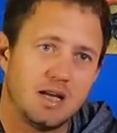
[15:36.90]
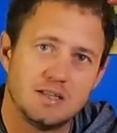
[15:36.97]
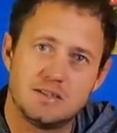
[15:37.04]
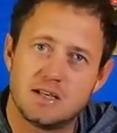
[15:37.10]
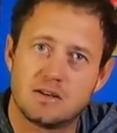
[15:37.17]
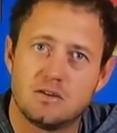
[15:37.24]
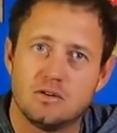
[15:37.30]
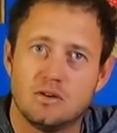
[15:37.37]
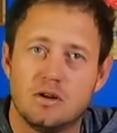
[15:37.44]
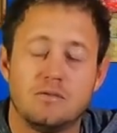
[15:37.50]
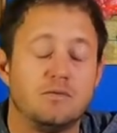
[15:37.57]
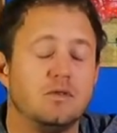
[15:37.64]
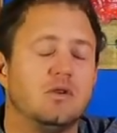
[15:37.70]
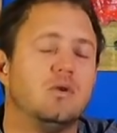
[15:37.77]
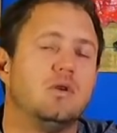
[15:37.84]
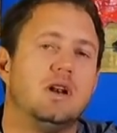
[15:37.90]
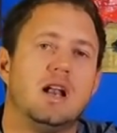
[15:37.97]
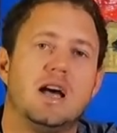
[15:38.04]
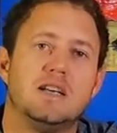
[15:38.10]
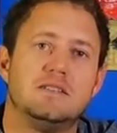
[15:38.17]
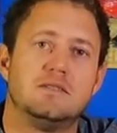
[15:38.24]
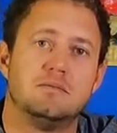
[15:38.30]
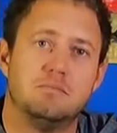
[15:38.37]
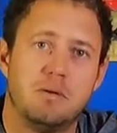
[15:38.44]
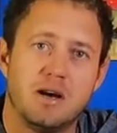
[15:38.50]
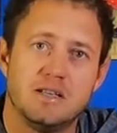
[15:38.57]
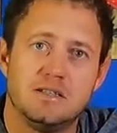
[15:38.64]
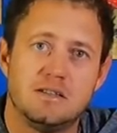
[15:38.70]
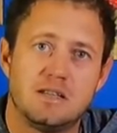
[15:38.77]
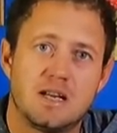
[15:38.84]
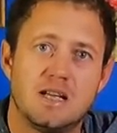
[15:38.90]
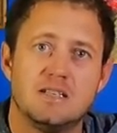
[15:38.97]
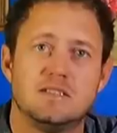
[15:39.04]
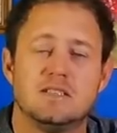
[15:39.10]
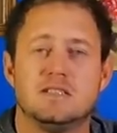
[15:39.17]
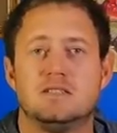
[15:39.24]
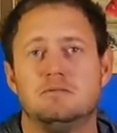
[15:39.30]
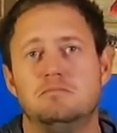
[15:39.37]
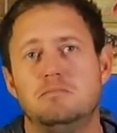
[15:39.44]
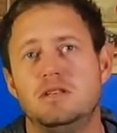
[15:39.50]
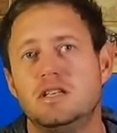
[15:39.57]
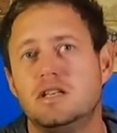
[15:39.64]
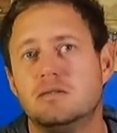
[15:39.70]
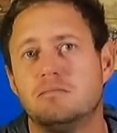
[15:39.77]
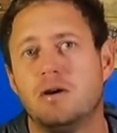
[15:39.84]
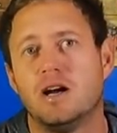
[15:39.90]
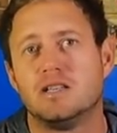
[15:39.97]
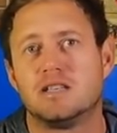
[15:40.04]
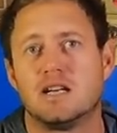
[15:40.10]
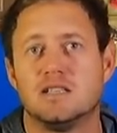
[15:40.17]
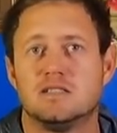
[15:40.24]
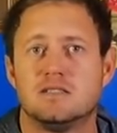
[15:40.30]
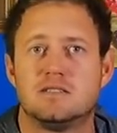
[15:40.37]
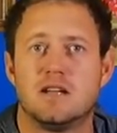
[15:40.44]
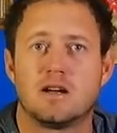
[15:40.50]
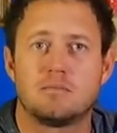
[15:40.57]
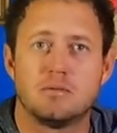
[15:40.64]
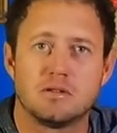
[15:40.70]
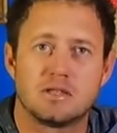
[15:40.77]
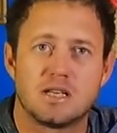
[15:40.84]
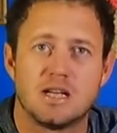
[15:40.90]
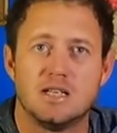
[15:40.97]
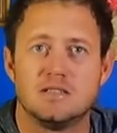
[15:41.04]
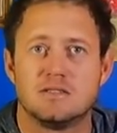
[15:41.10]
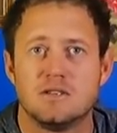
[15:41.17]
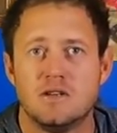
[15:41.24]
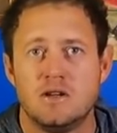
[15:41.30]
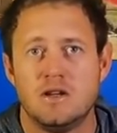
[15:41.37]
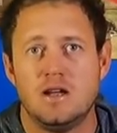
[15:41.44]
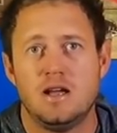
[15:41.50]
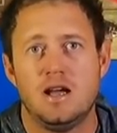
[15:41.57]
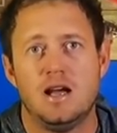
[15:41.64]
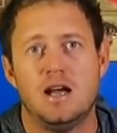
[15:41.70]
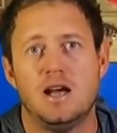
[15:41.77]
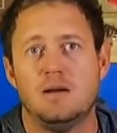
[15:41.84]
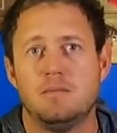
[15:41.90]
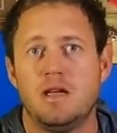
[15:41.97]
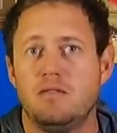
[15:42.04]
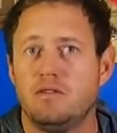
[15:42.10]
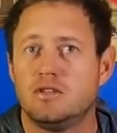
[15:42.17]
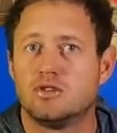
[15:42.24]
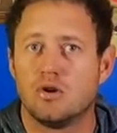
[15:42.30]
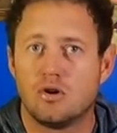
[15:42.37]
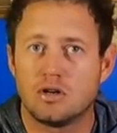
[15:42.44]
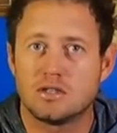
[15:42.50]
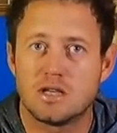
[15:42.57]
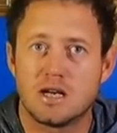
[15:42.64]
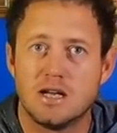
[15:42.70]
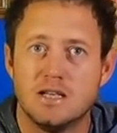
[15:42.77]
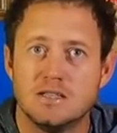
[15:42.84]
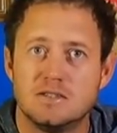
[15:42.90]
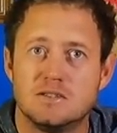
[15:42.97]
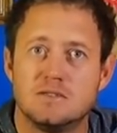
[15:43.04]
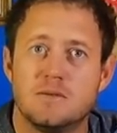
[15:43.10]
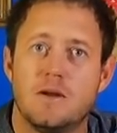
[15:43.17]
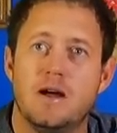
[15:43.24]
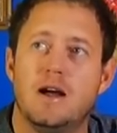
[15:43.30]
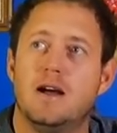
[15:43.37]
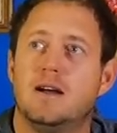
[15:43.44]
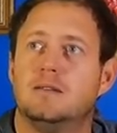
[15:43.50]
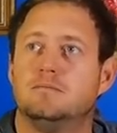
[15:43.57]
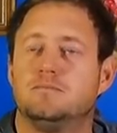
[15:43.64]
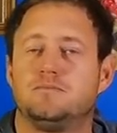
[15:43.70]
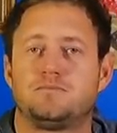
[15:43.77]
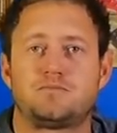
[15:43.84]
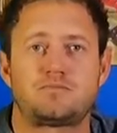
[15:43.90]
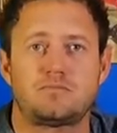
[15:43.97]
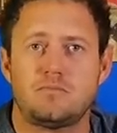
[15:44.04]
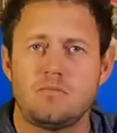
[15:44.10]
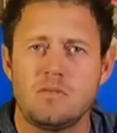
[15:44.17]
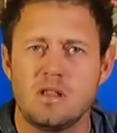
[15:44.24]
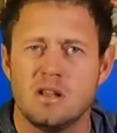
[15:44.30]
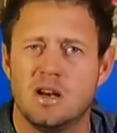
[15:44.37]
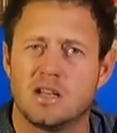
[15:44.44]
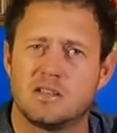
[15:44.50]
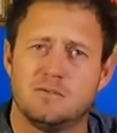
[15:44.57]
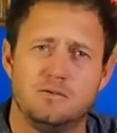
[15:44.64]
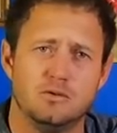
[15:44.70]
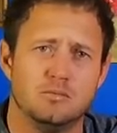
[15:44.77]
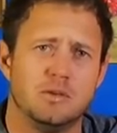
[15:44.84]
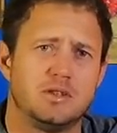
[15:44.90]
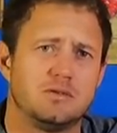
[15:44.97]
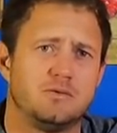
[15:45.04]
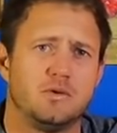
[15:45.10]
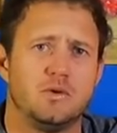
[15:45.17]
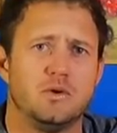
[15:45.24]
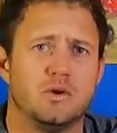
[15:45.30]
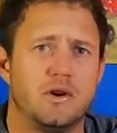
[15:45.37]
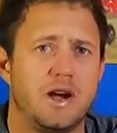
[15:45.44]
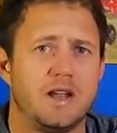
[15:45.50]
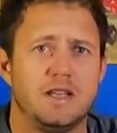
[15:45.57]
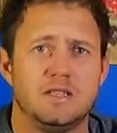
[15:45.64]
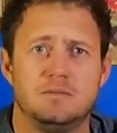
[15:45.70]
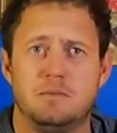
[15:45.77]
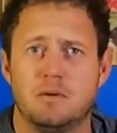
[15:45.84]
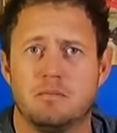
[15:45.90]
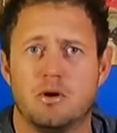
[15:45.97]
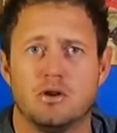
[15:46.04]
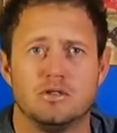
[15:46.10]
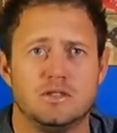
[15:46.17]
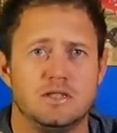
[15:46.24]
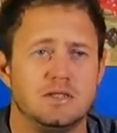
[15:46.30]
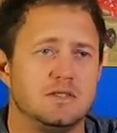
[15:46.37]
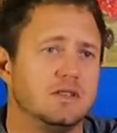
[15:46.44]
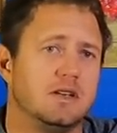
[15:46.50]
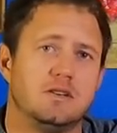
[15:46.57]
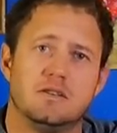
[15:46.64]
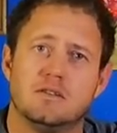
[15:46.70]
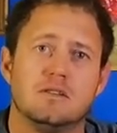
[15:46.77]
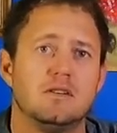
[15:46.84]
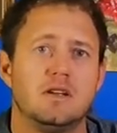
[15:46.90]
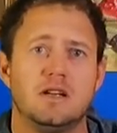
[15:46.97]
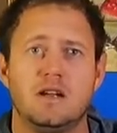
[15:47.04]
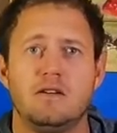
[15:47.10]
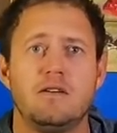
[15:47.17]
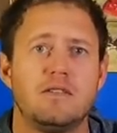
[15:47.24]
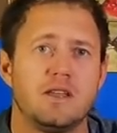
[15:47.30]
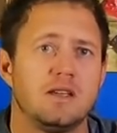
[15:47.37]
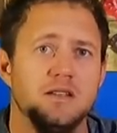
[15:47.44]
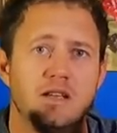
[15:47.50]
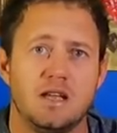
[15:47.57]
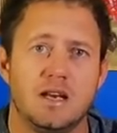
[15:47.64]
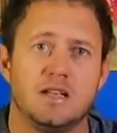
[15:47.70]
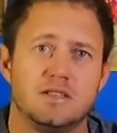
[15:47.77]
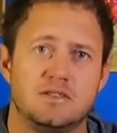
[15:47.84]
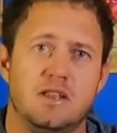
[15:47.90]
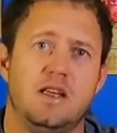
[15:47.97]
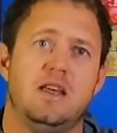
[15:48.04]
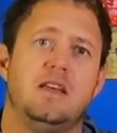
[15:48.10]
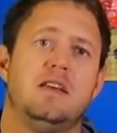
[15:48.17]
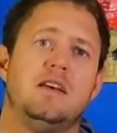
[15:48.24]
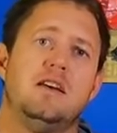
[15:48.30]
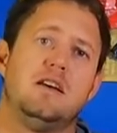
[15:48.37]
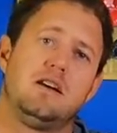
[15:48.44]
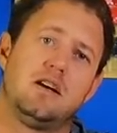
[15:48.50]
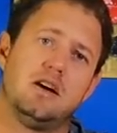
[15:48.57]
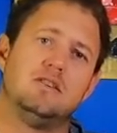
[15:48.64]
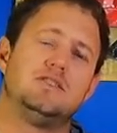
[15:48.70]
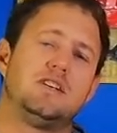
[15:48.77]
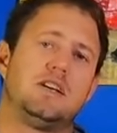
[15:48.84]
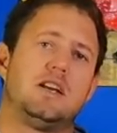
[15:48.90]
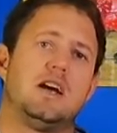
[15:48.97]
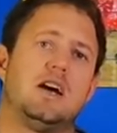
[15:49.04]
tackle of, or light bite traces, medium bite traces, tackle trace, heavy shark trace, like the full metal for your raggies, big bronzes, and everything, it is there. Go and check it